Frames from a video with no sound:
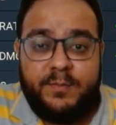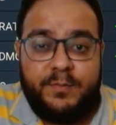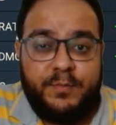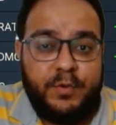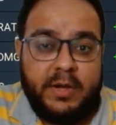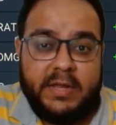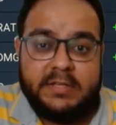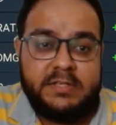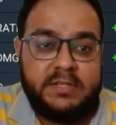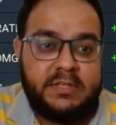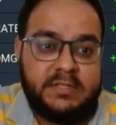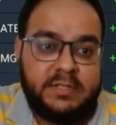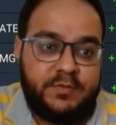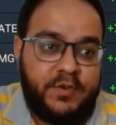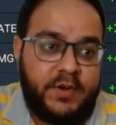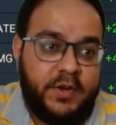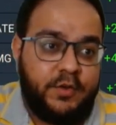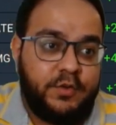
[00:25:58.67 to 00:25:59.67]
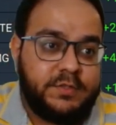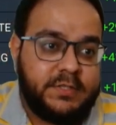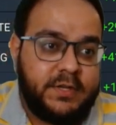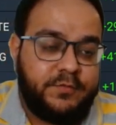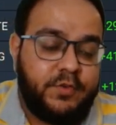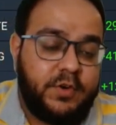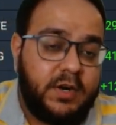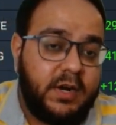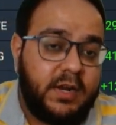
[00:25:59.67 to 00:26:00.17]
protection is a very good
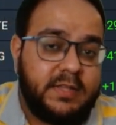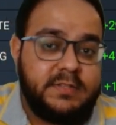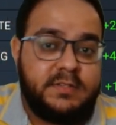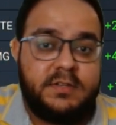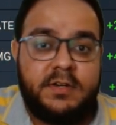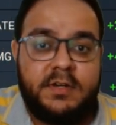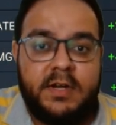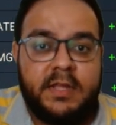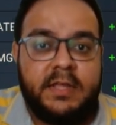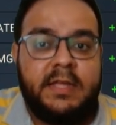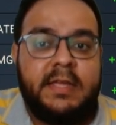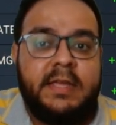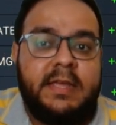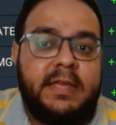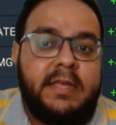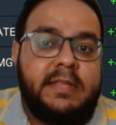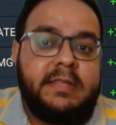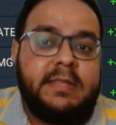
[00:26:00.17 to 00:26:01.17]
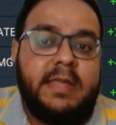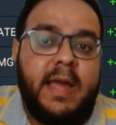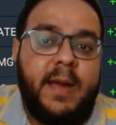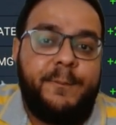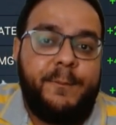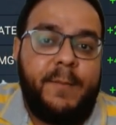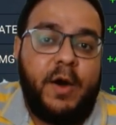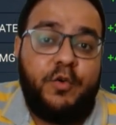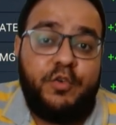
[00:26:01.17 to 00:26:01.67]
set for her considering the
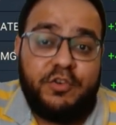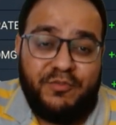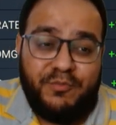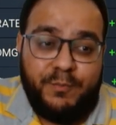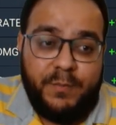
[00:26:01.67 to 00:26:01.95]
amount of